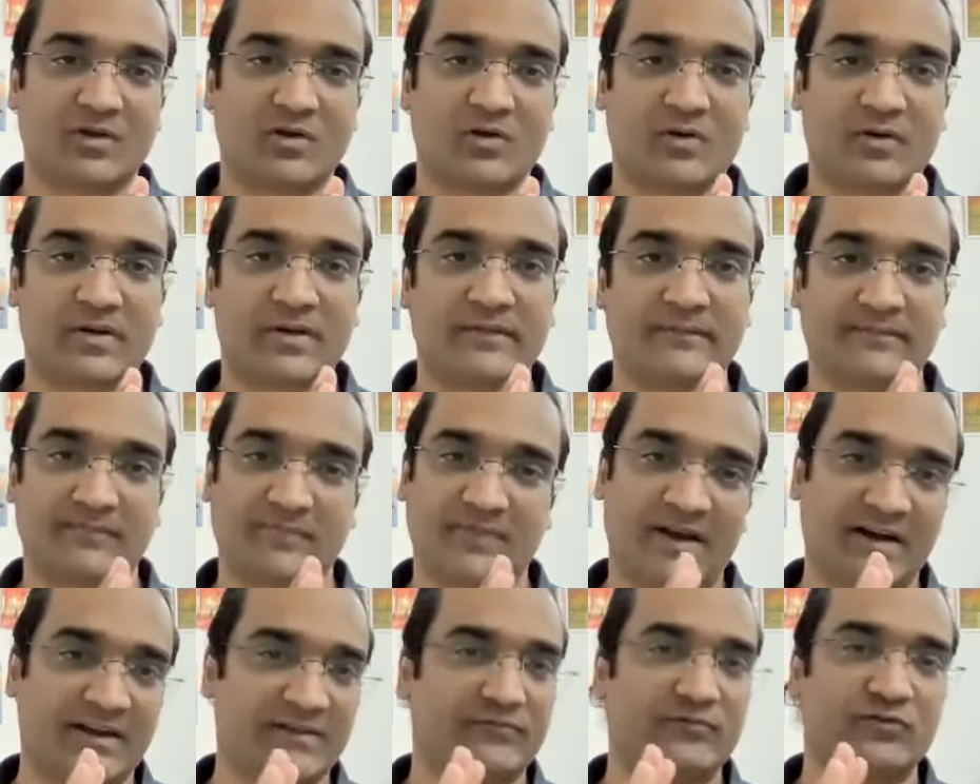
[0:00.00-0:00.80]
Okay,
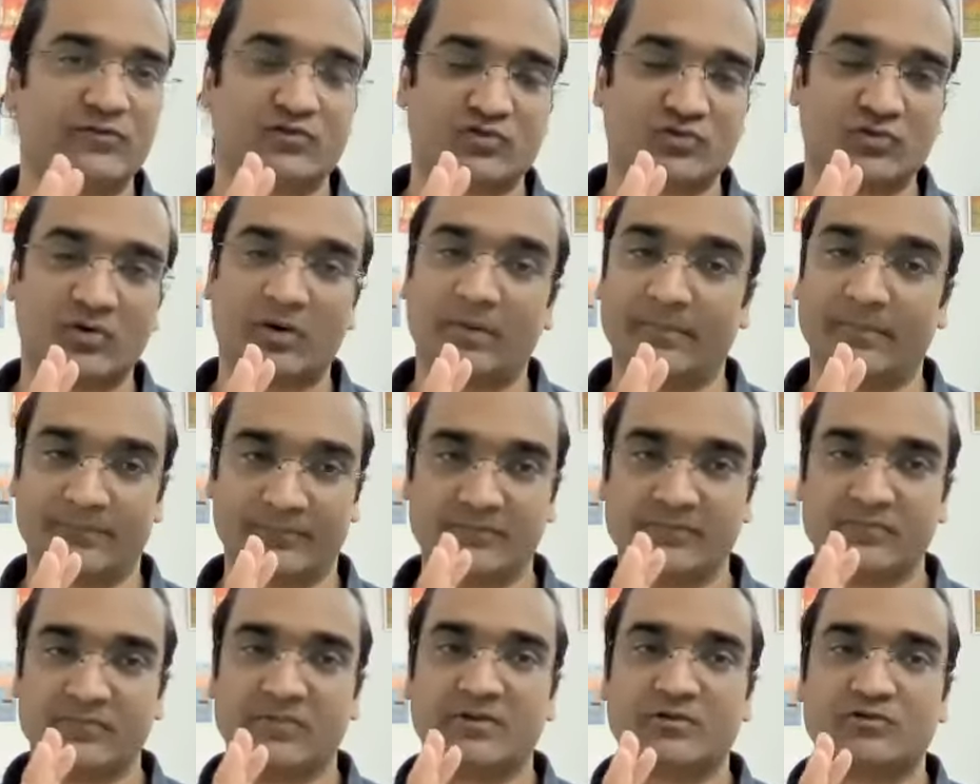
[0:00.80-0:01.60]
that is for sure.
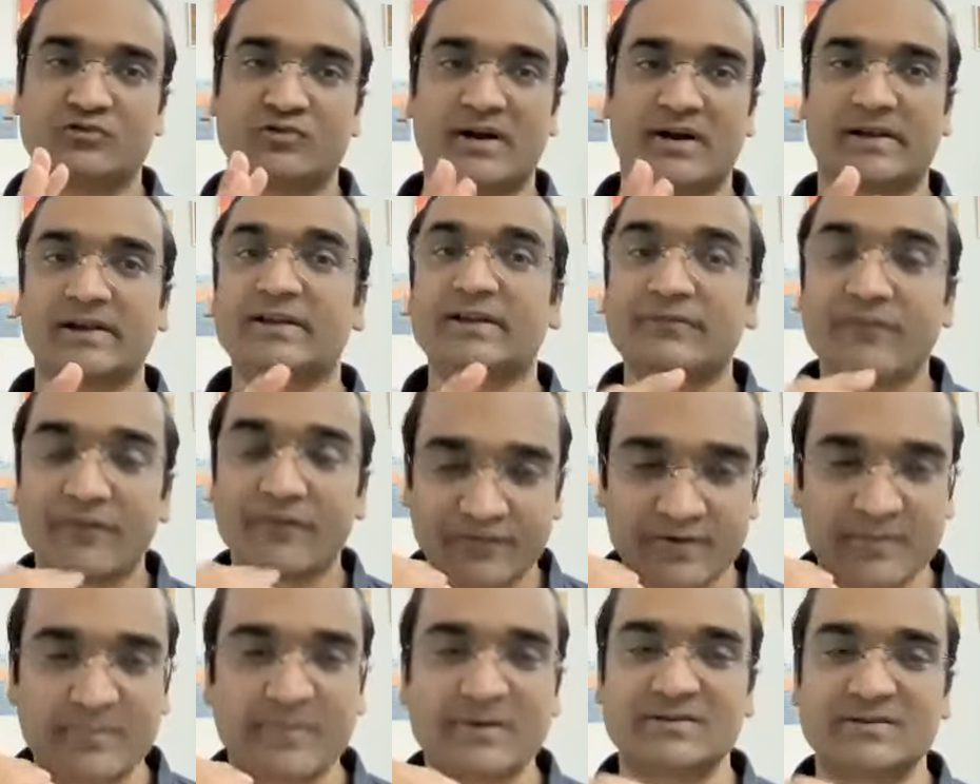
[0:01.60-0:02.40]
So at least
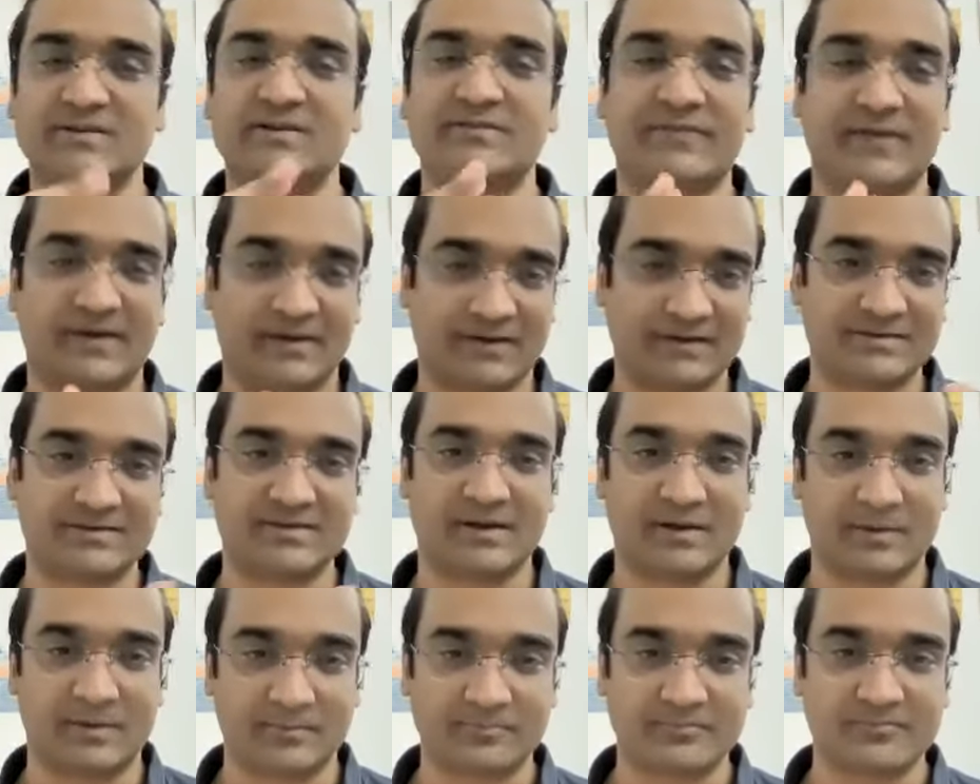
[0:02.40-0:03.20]
50% effect is
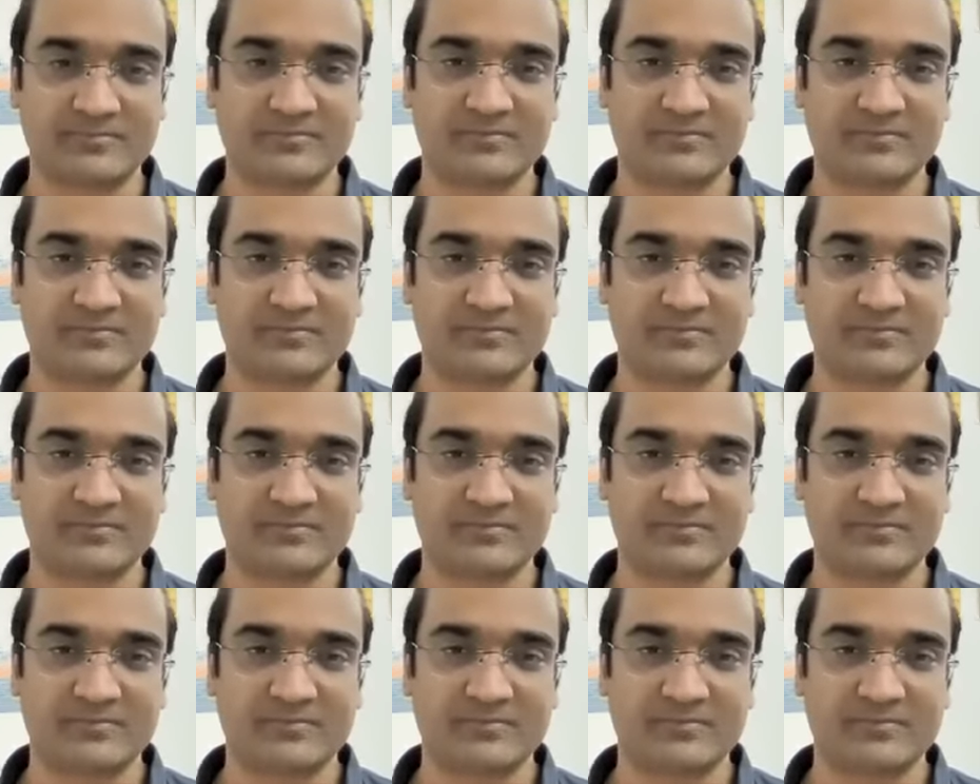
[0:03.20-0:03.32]
there,